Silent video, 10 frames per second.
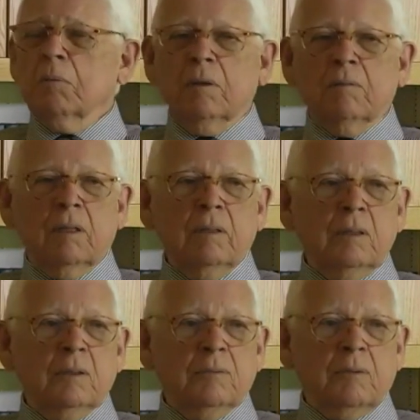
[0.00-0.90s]
in
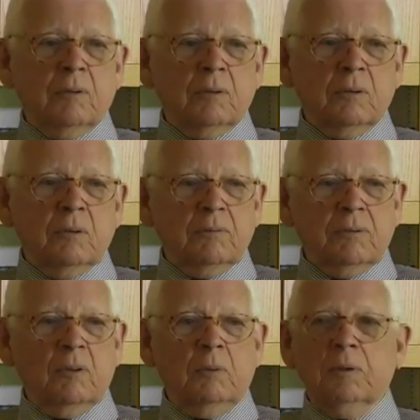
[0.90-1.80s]
various
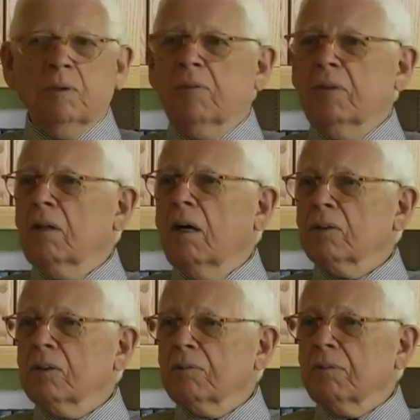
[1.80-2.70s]
forms of
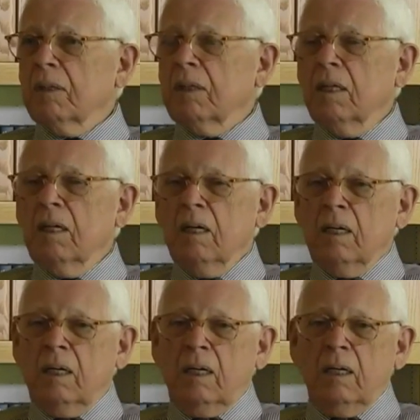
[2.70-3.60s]
theosophy,
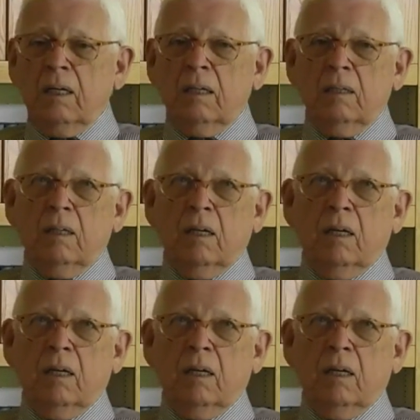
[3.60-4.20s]
in